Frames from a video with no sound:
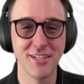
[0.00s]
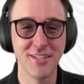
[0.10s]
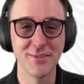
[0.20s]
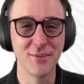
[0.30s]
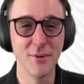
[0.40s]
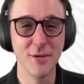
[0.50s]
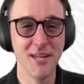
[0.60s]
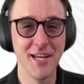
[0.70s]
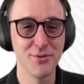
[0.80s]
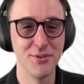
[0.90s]
there's too many
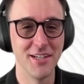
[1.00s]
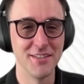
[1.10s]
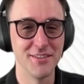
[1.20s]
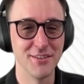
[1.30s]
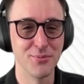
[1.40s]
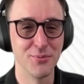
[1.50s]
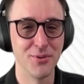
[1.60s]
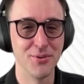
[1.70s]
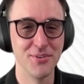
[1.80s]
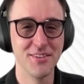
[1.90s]
Andrew Knights in this
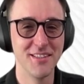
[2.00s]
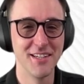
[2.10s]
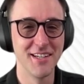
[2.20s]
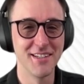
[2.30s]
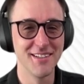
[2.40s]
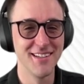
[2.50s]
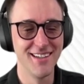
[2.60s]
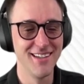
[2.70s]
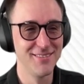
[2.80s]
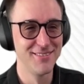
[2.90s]
world. Like,
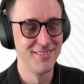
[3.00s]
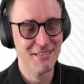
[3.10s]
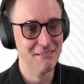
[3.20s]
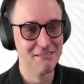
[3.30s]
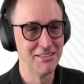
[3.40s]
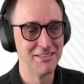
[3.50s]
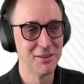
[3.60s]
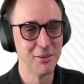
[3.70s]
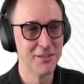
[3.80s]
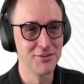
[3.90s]

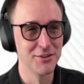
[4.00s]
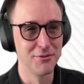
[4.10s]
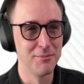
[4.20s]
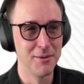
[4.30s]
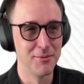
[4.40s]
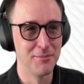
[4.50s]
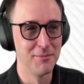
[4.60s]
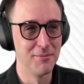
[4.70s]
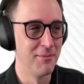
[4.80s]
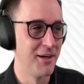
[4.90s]
nobody's going to remember me
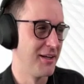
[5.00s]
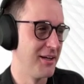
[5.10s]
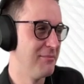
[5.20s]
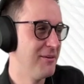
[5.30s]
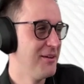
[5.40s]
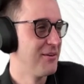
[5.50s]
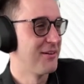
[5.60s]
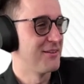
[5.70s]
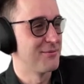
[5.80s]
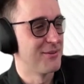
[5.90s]
by my name,
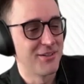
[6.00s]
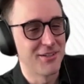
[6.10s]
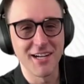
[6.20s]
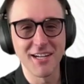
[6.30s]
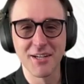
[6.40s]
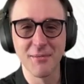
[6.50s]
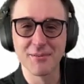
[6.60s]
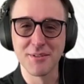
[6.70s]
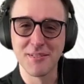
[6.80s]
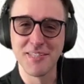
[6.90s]
right? So I'm like, okay, I got to come up with
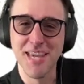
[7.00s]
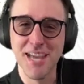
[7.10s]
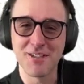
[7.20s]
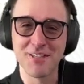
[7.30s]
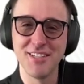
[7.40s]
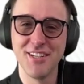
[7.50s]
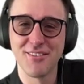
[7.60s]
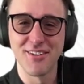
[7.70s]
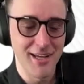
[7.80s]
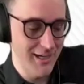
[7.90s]
something catchy,
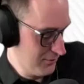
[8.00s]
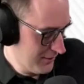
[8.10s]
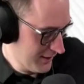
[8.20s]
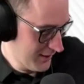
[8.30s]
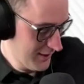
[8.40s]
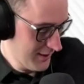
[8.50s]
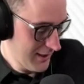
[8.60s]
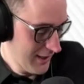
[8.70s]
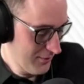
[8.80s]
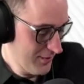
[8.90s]
right? How do I
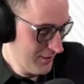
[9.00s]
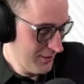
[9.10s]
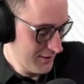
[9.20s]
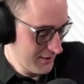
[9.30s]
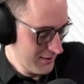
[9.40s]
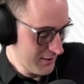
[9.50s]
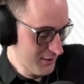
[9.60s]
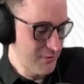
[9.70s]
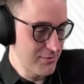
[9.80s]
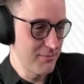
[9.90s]

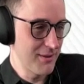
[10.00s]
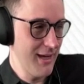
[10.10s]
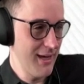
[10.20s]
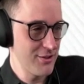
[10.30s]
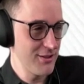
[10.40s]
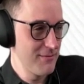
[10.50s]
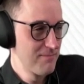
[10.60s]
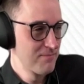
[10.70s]
come up with something catchy?